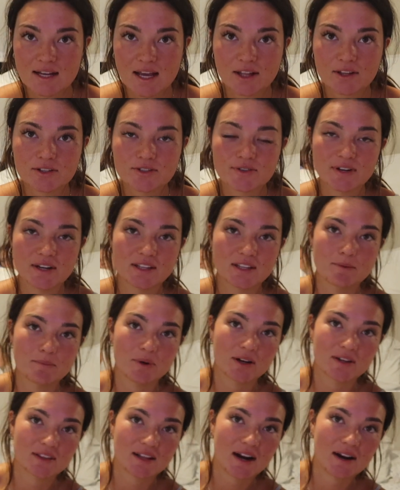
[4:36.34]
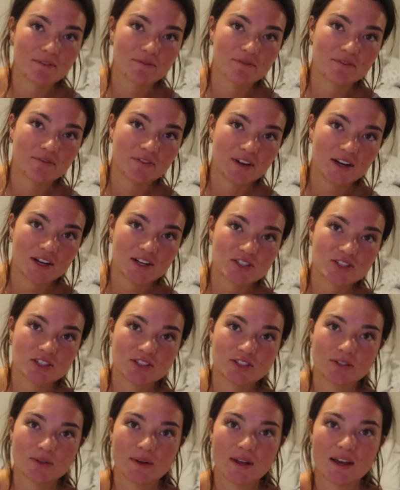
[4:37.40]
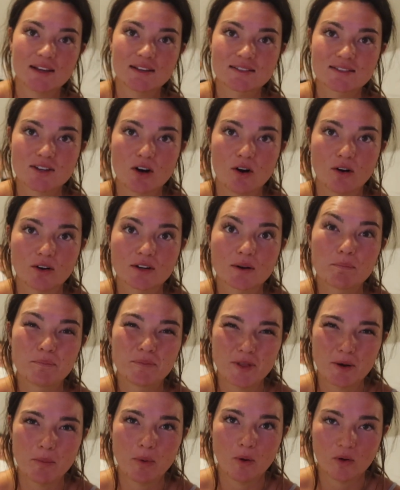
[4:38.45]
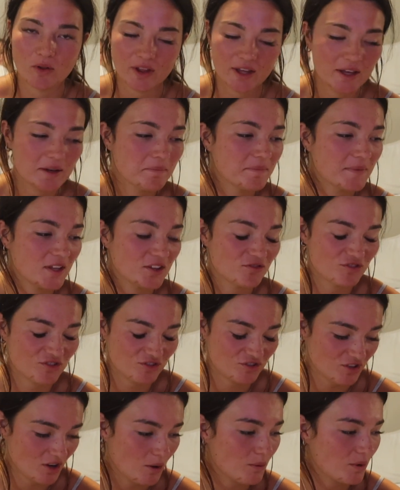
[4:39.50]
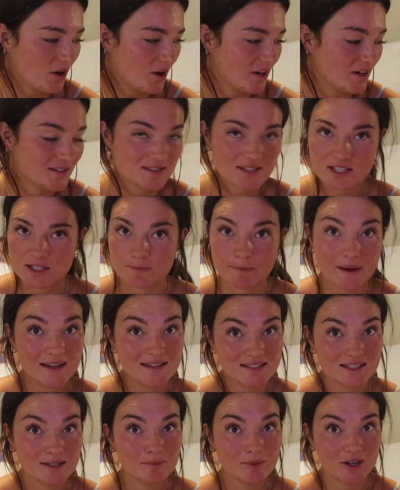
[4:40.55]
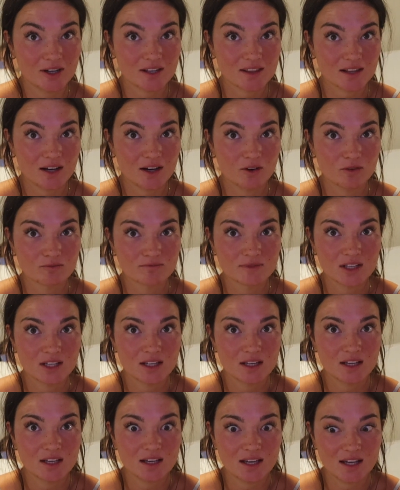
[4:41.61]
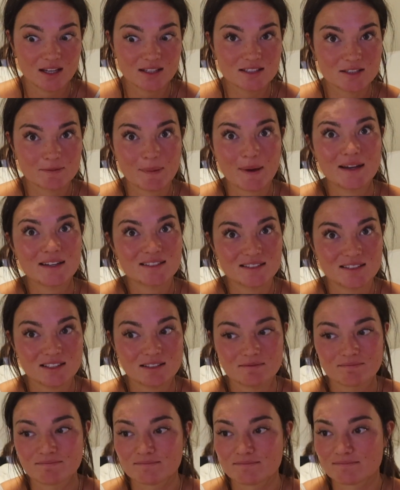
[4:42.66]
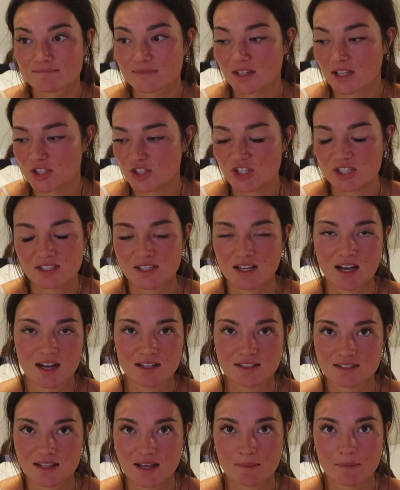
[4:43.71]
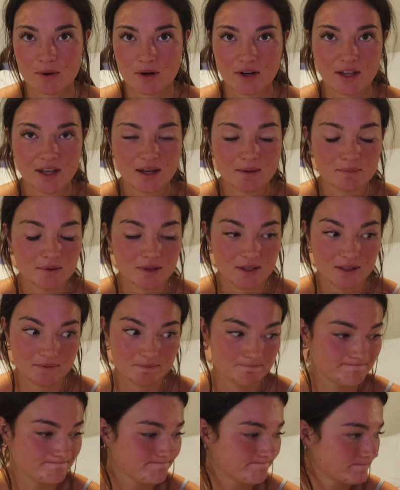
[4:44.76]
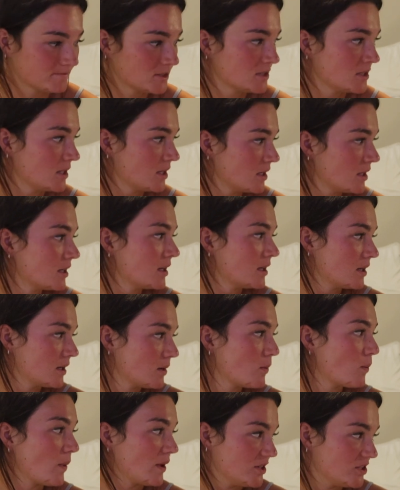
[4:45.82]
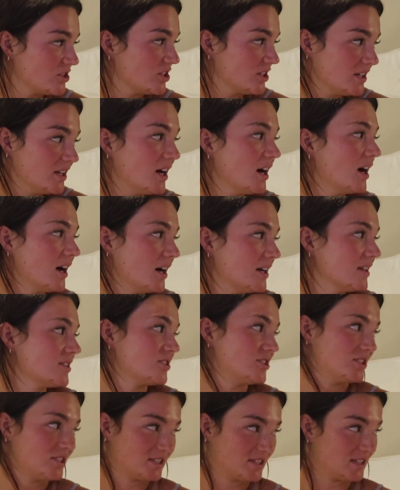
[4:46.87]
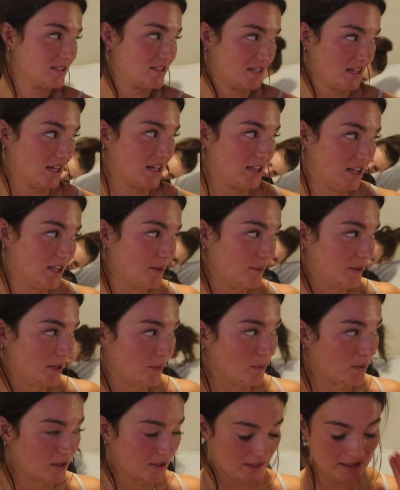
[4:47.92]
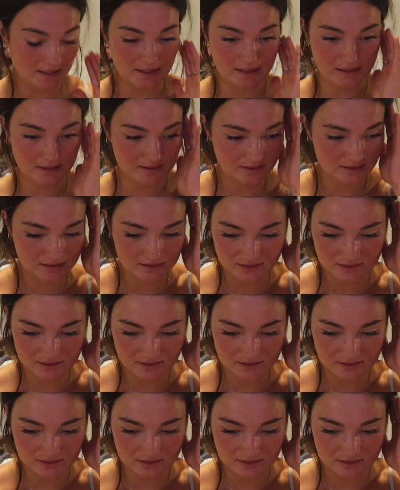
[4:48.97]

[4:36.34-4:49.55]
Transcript: Taylor's reading the book that I've finished in 2 days called The Bully. It's so good. It's a spicy book though. It's spicy. She hasn't gotten to that part yet, but when she does, she's gonna say, Chloe, you weren't kidding.